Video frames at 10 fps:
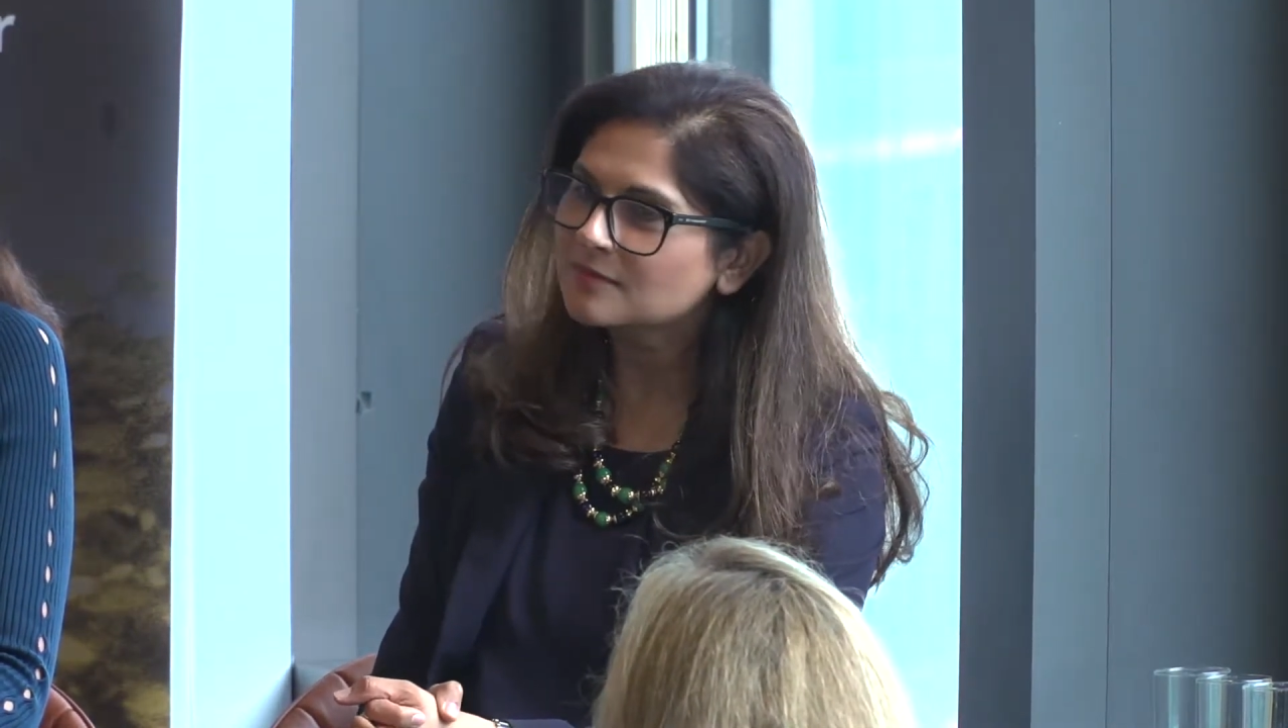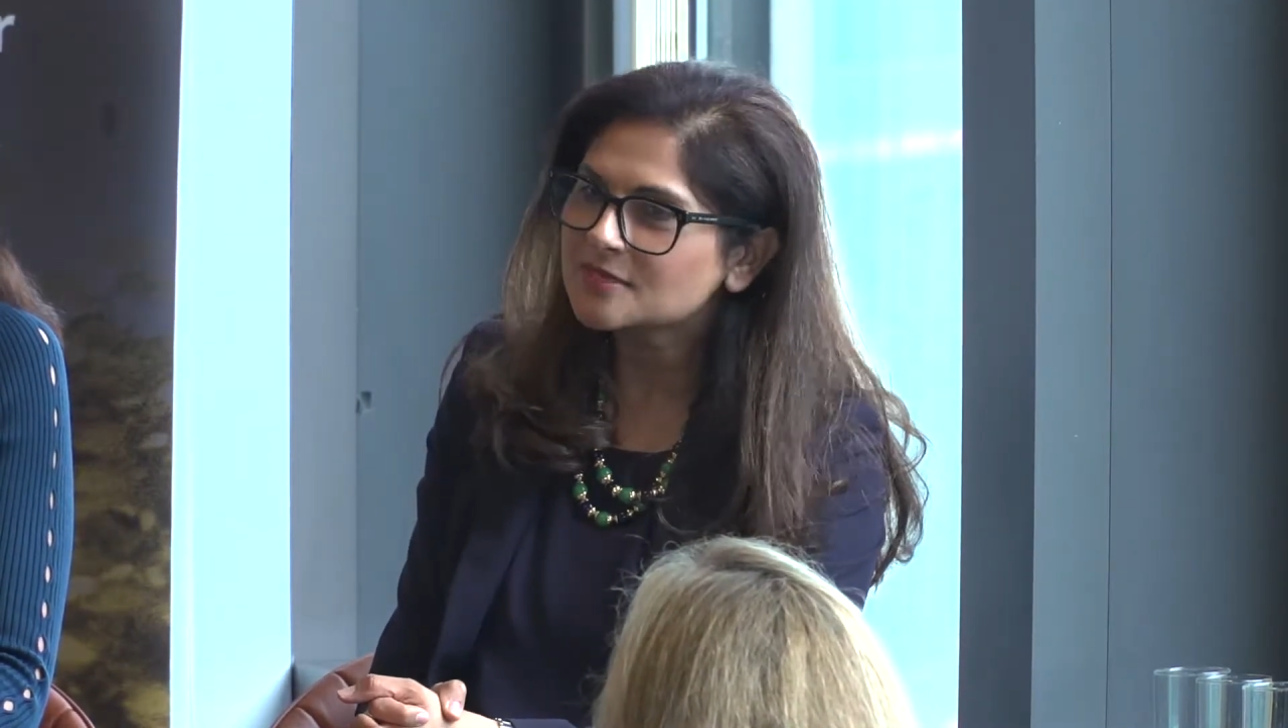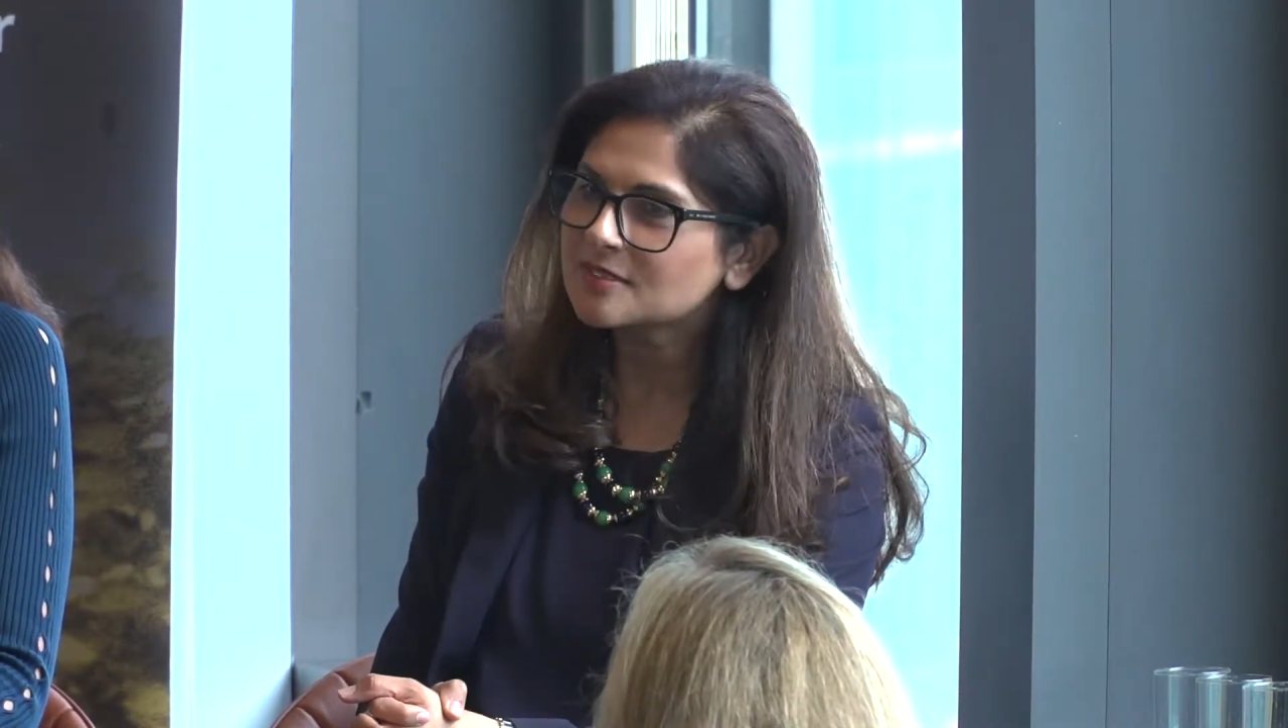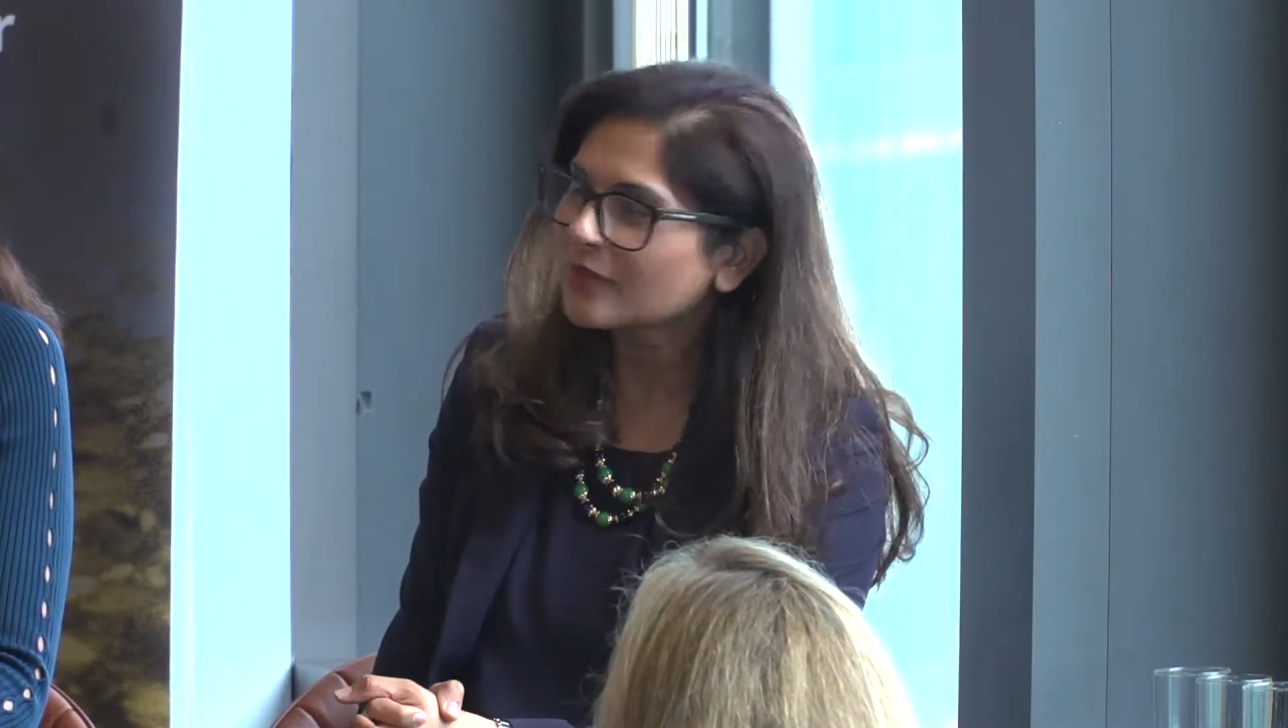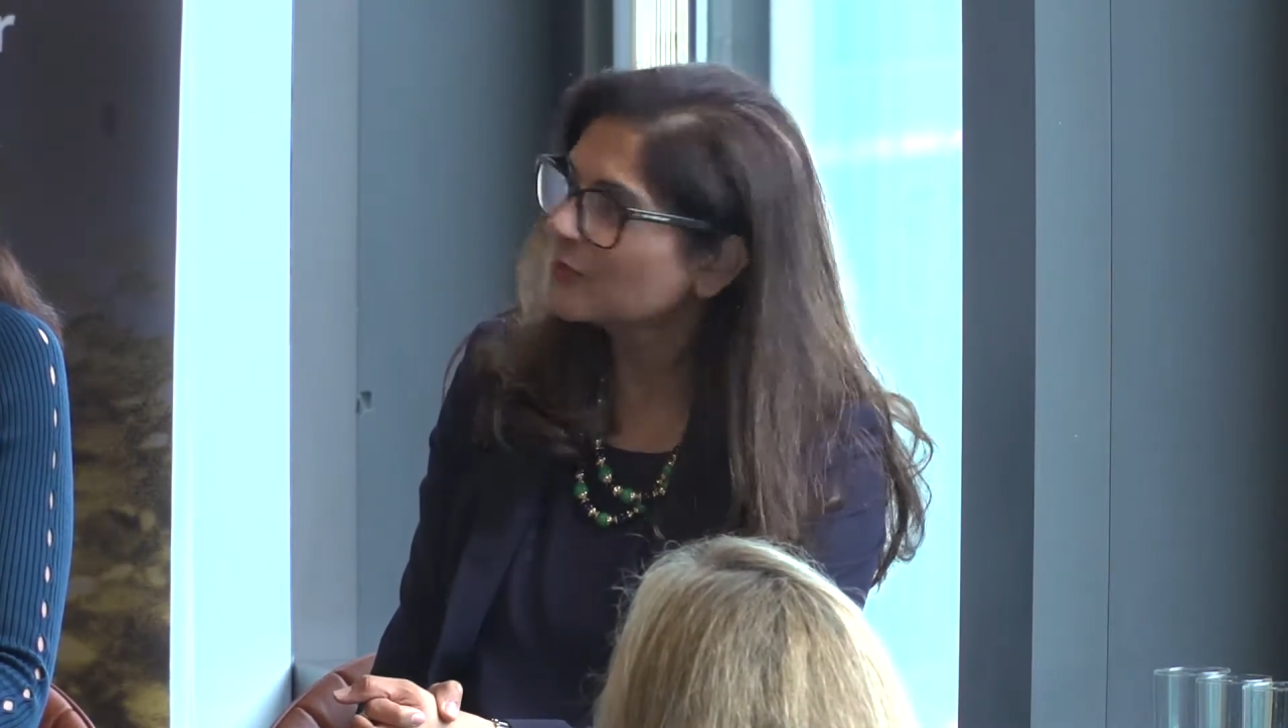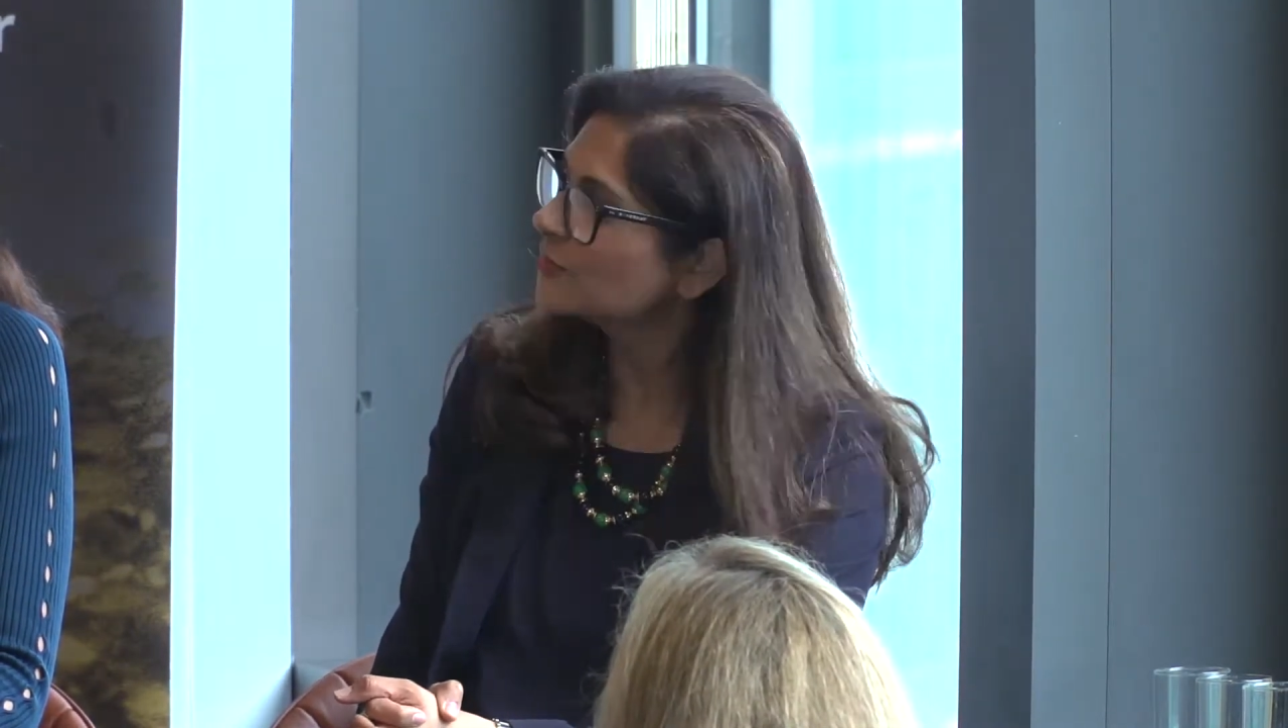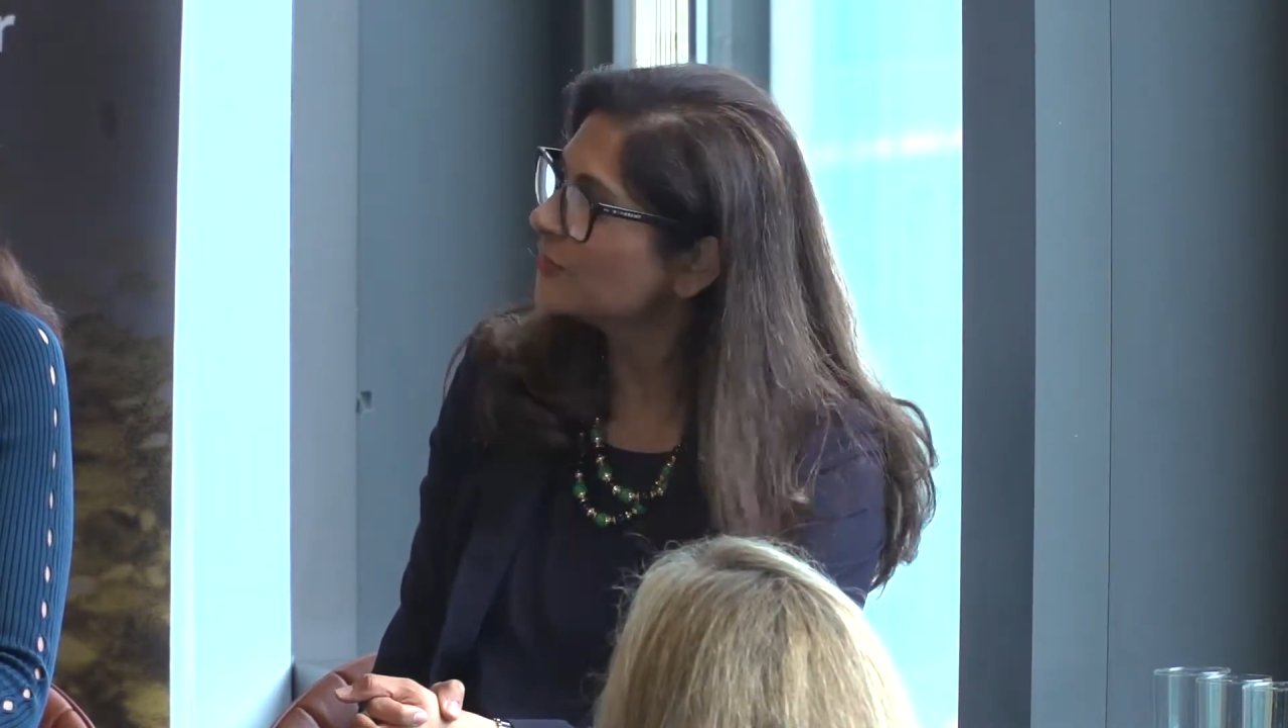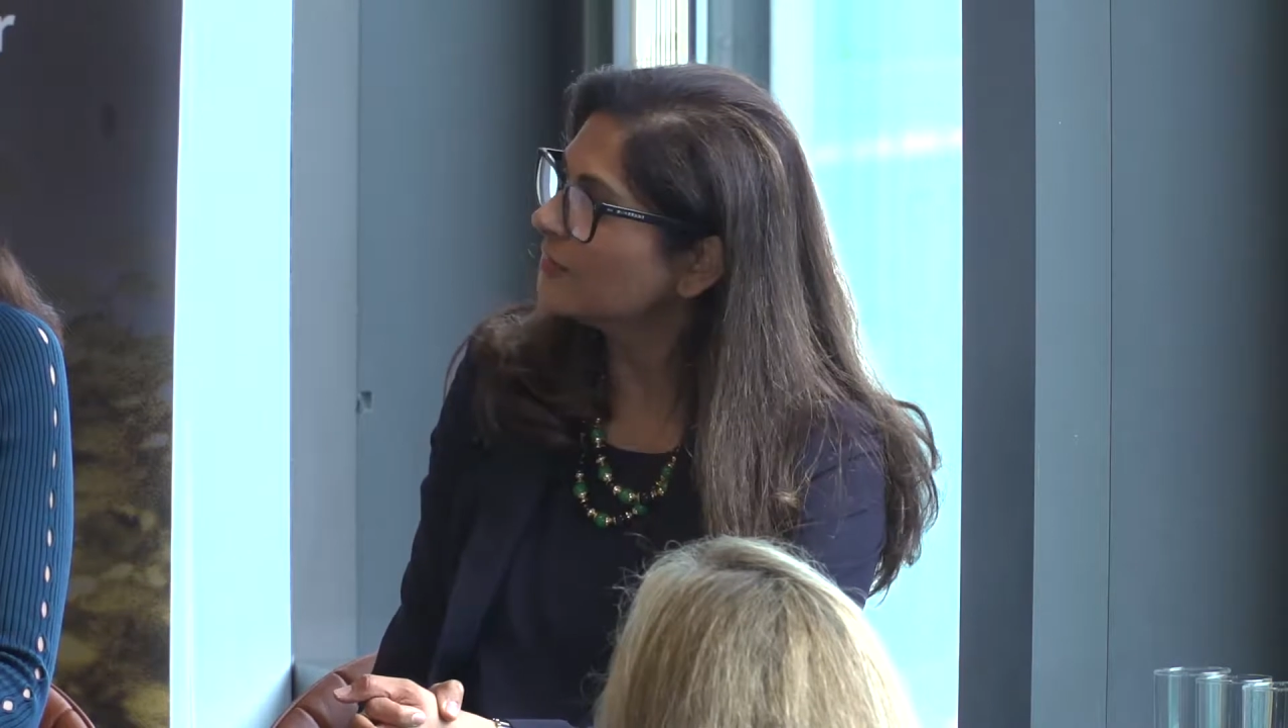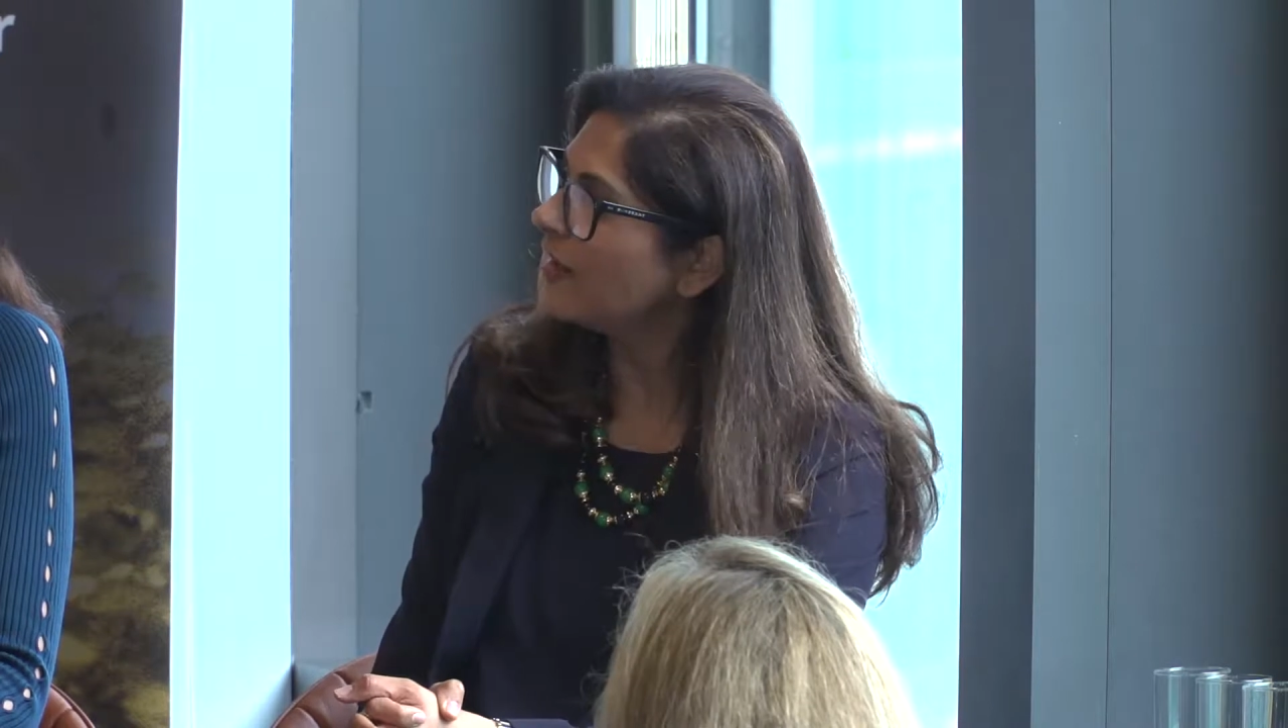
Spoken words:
cycles of